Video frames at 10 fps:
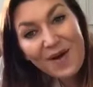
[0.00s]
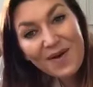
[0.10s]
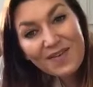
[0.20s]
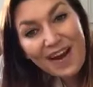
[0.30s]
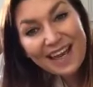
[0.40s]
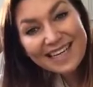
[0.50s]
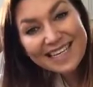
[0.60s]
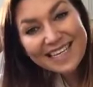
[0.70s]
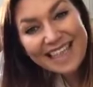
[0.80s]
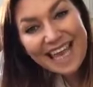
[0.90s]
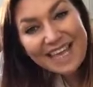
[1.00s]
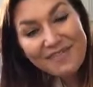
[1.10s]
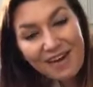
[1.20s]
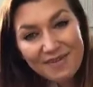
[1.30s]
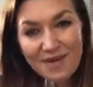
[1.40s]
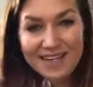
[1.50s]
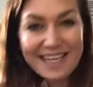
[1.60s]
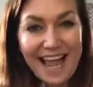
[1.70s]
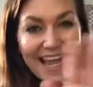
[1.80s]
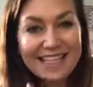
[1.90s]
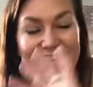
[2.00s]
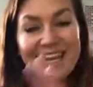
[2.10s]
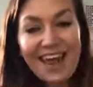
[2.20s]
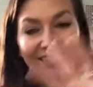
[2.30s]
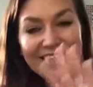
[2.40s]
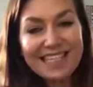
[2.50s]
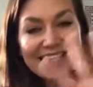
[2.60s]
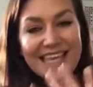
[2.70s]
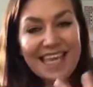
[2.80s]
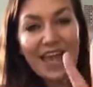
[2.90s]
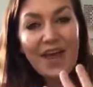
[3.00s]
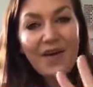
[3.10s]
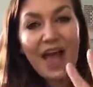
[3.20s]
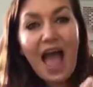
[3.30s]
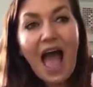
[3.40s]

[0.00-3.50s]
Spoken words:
All right, thank you very much, guys. Lovely to see you.